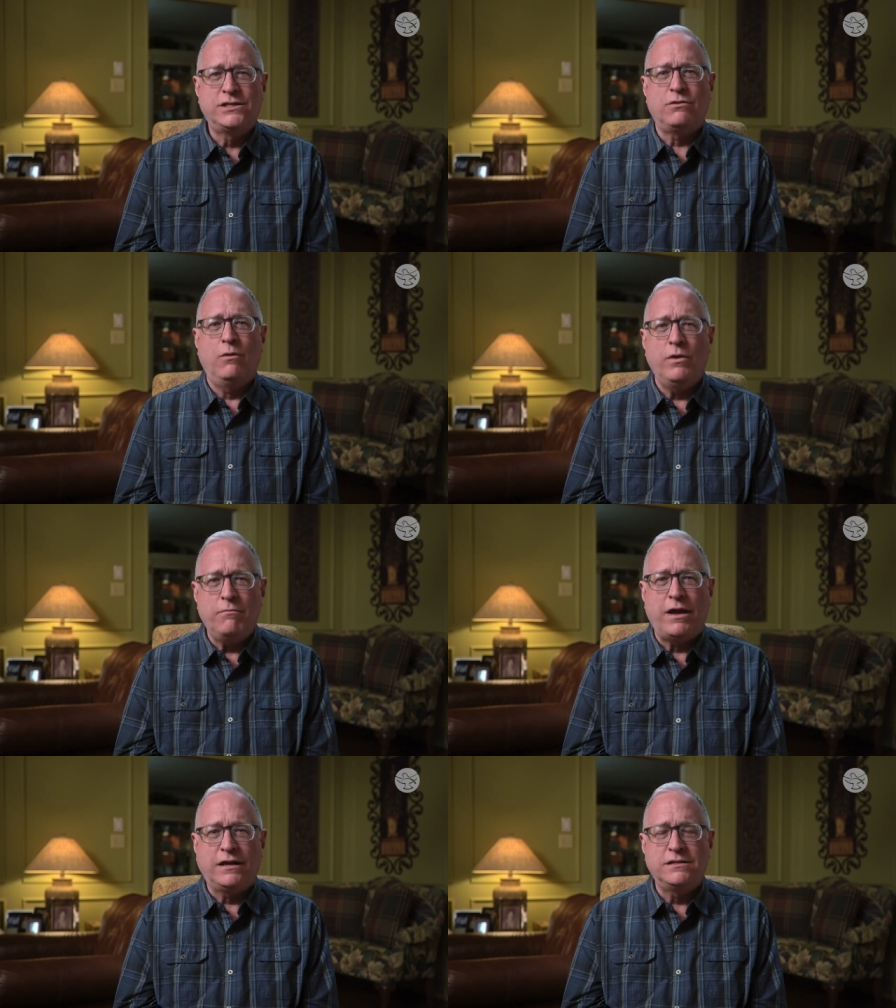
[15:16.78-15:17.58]
And so I
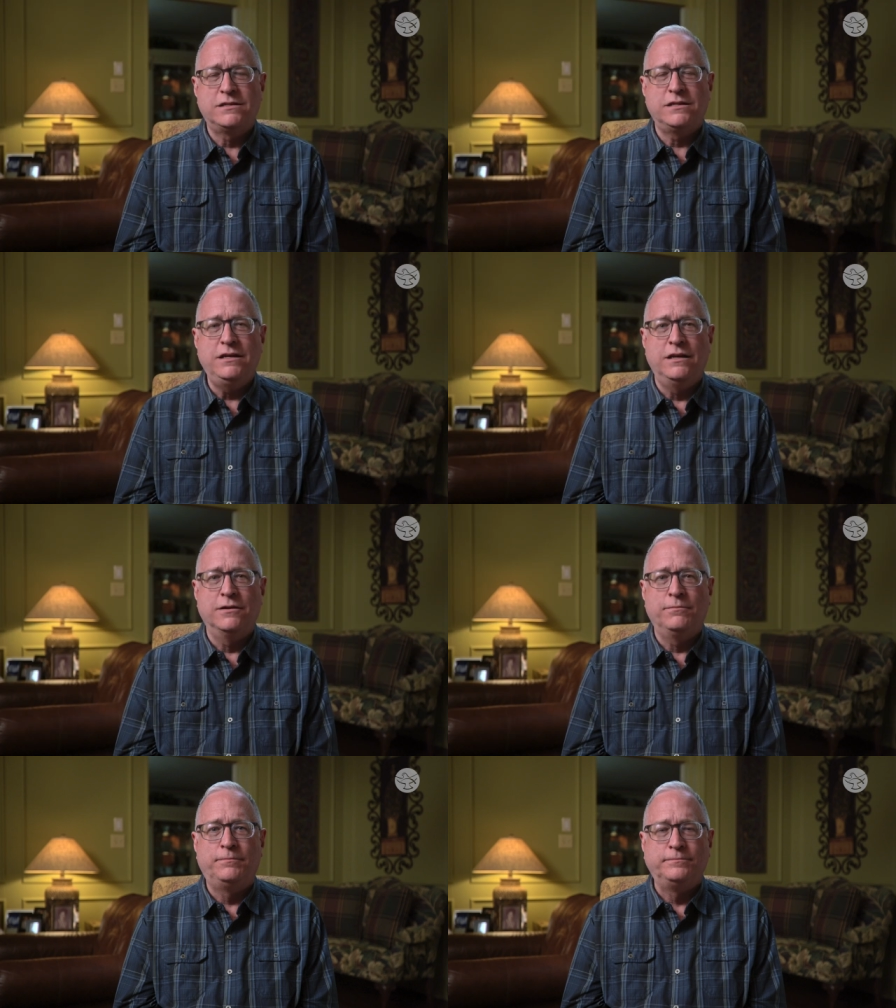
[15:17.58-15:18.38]
went back to see
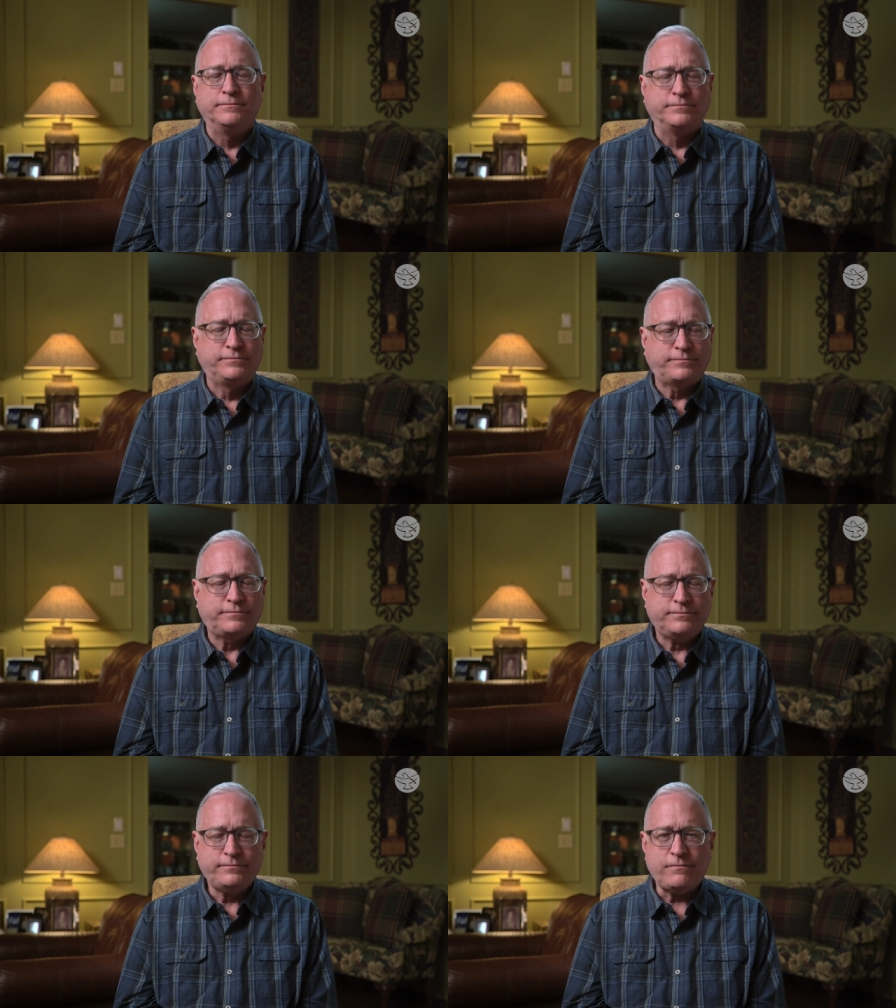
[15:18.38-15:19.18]
him
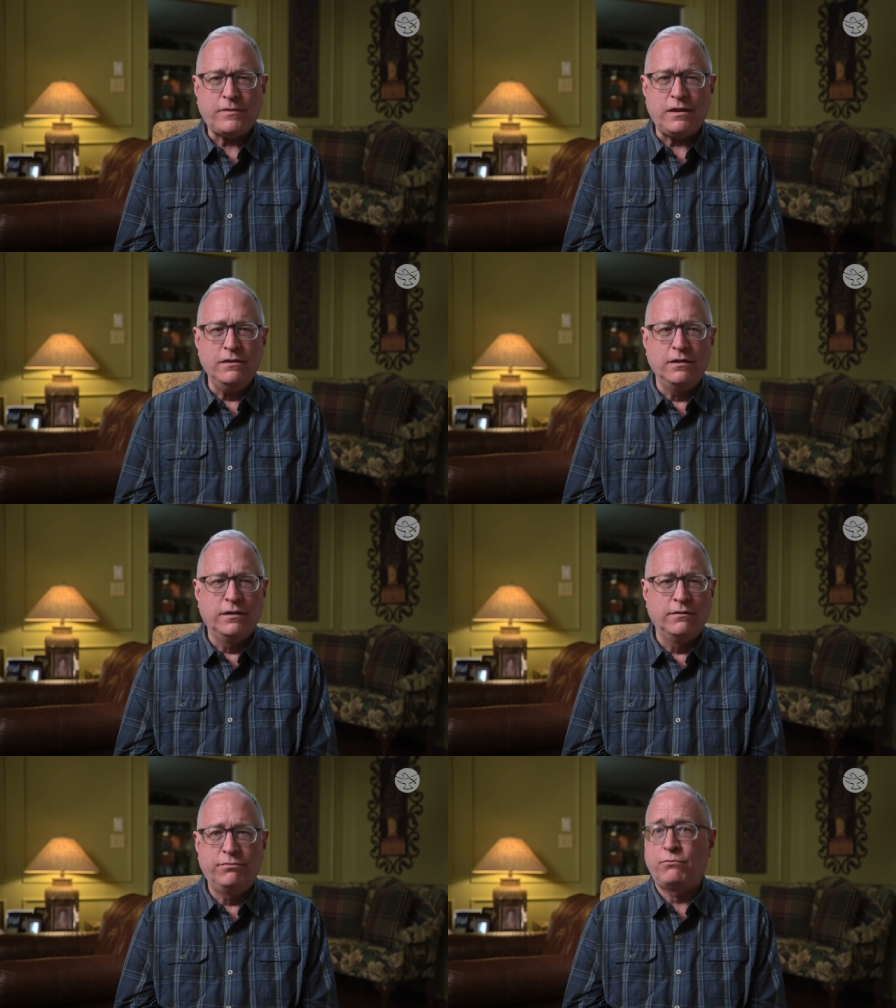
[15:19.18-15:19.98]

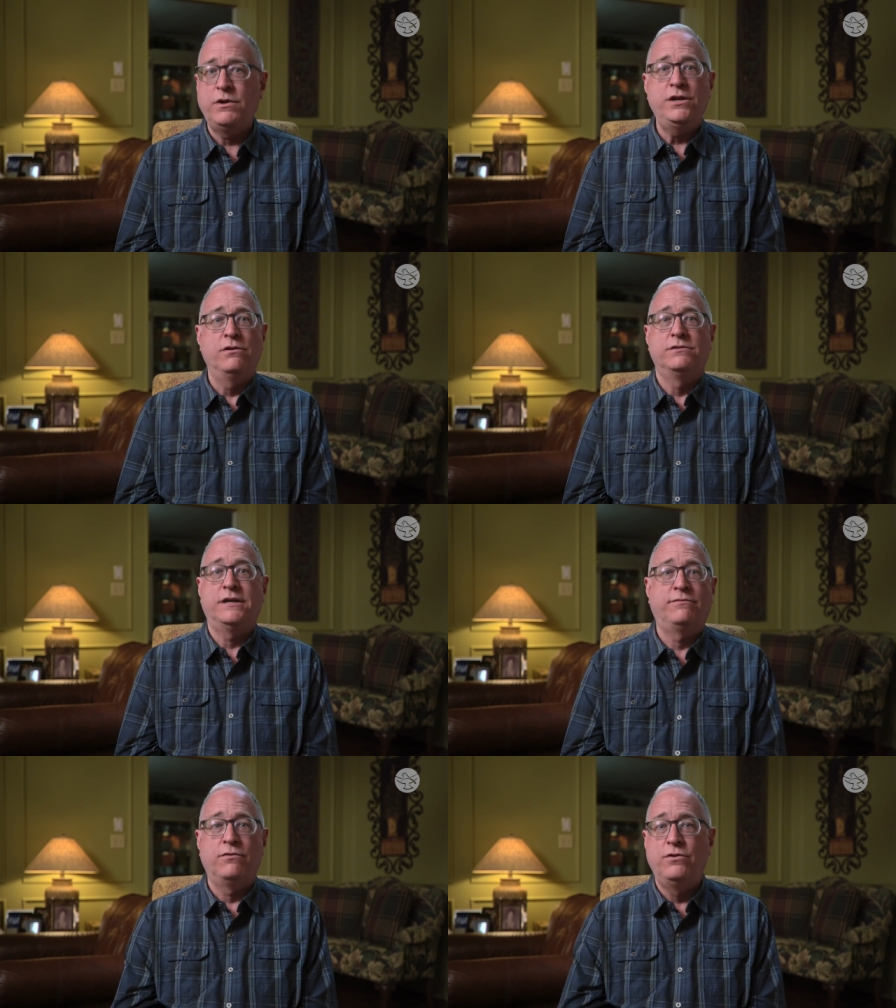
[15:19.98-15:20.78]
uh, three
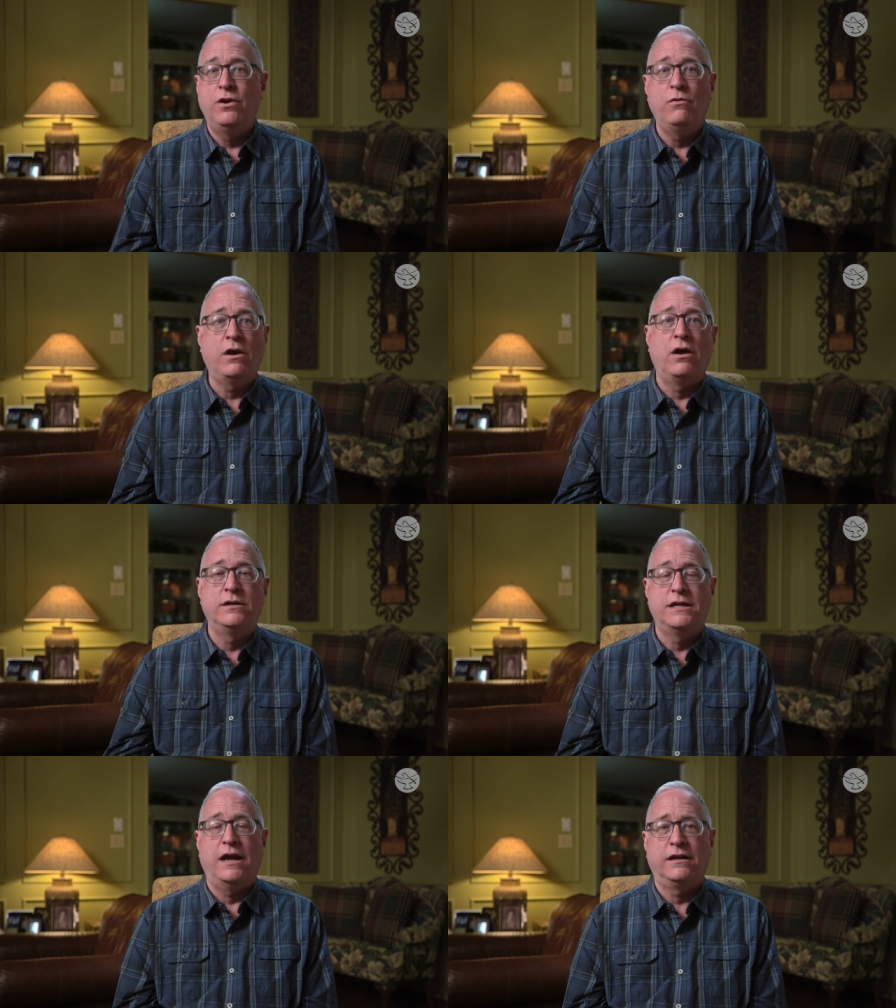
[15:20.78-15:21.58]
years after no
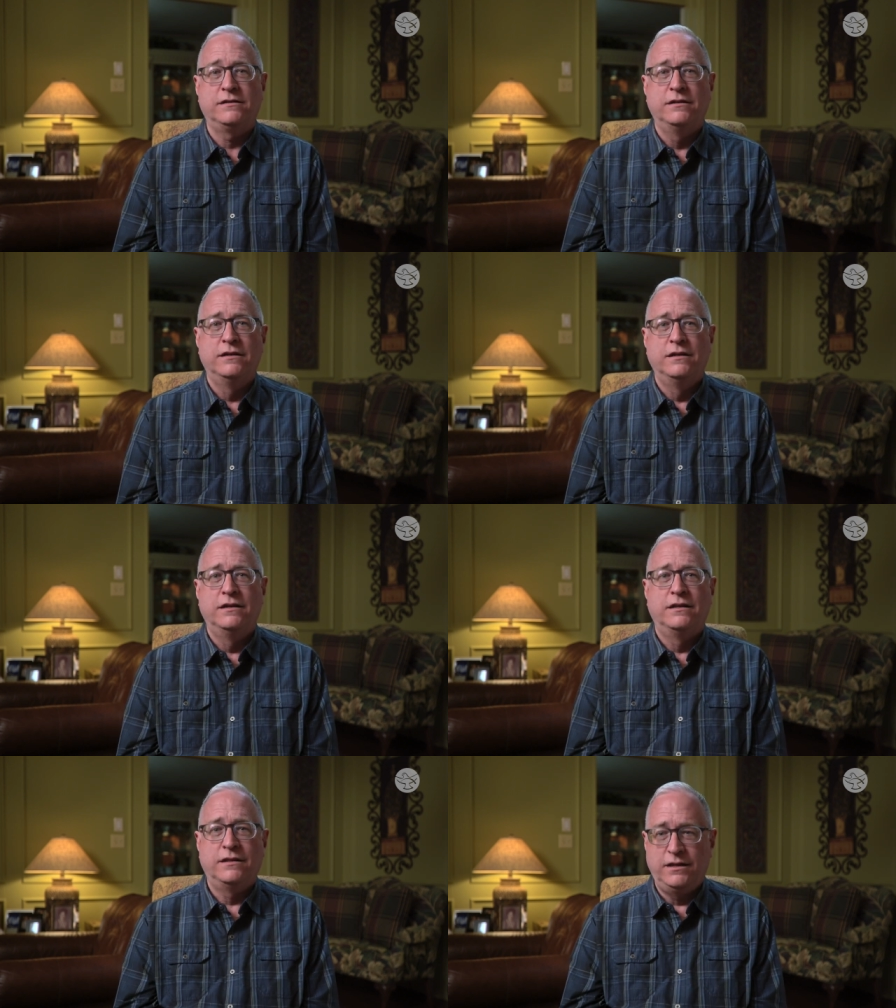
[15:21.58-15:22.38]
contact
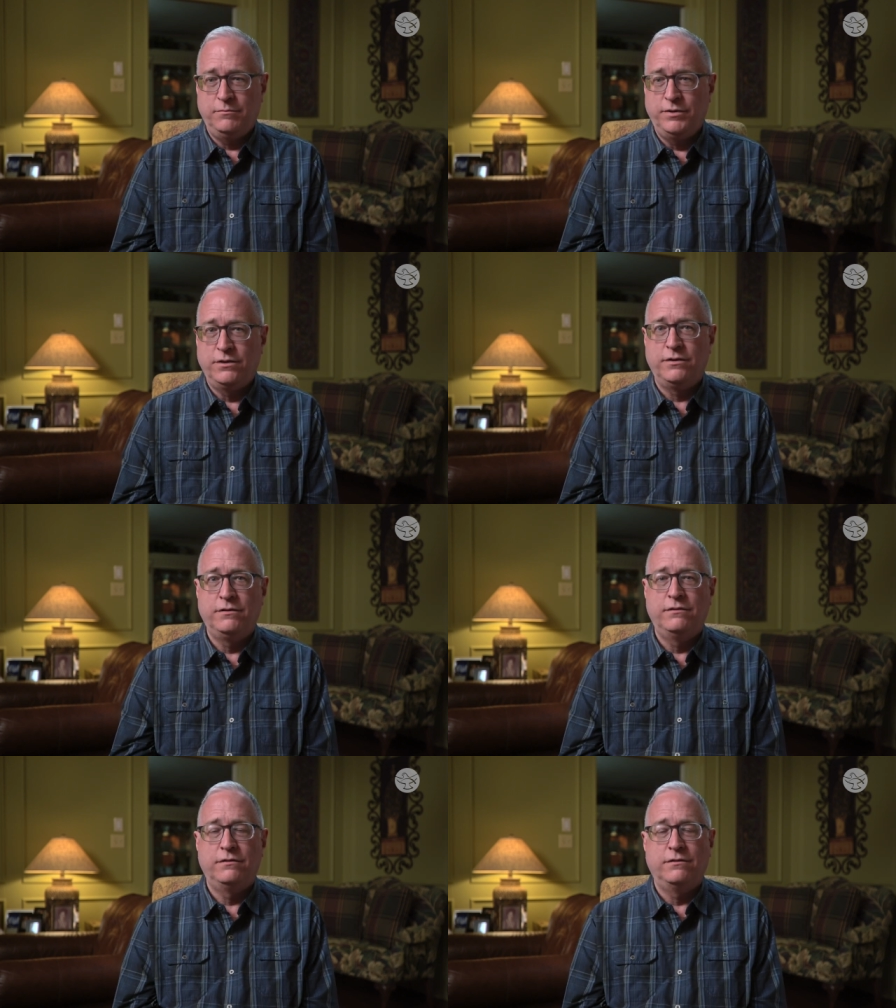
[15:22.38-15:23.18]
that he had been
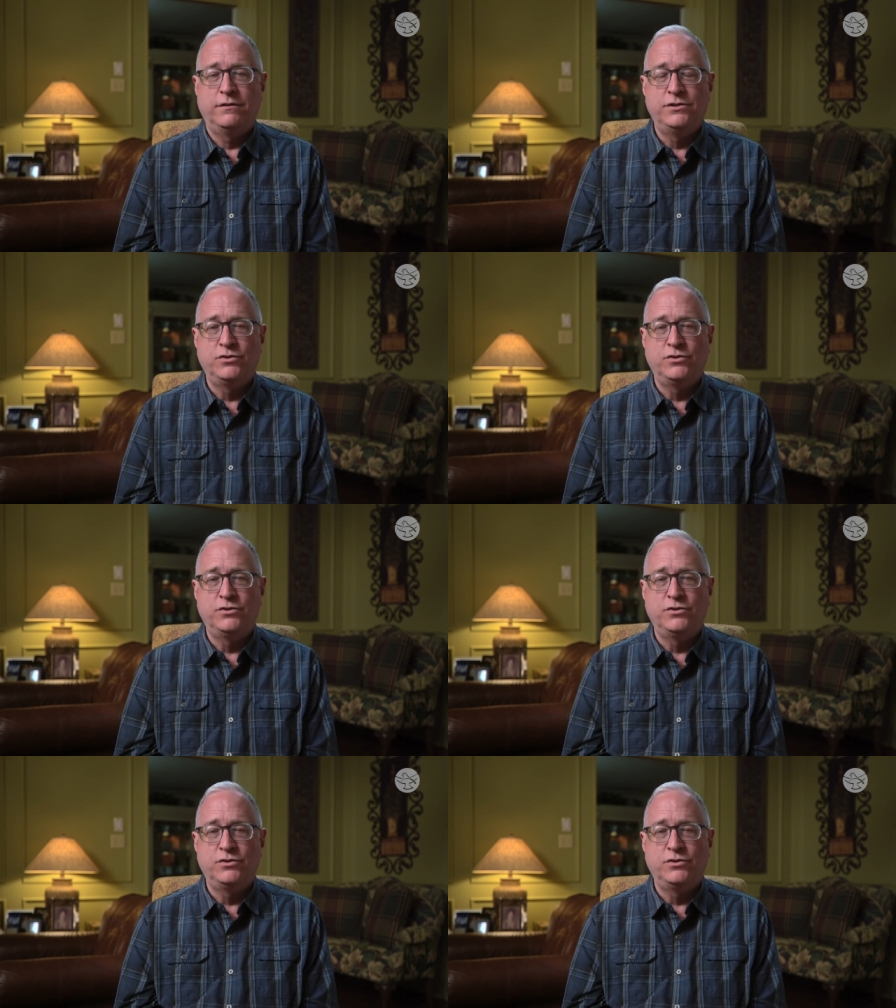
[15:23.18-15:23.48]
on, on